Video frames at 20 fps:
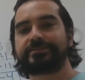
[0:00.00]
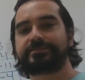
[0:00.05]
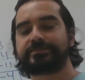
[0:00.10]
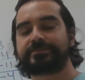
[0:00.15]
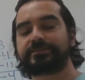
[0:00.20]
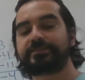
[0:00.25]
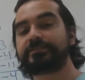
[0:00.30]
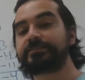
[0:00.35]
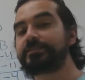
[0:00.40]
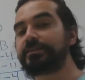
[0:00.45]

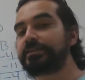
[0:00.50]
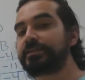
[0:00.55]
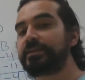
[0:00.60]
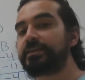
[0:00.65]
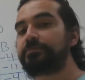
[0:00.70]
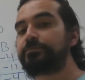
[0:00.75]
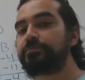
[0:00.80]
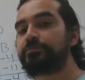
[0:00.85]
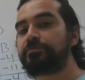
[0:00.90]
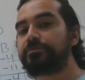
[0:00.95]
Since I
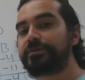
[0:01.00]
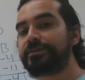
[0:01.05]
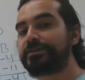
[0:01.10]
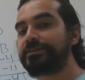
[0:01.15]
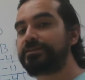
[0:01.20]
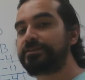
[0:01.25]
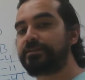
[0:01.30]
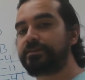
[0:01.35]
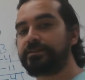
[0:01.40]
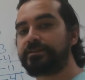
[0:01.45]
can't pull
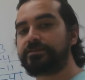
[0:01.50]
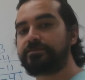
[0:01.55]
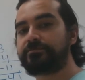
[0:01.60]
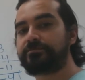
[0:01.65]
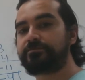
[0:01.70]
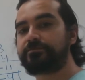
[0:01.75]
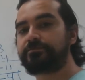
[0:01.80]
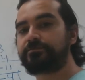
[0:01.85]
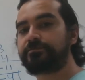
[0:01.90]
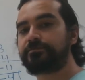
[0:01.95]
anything out,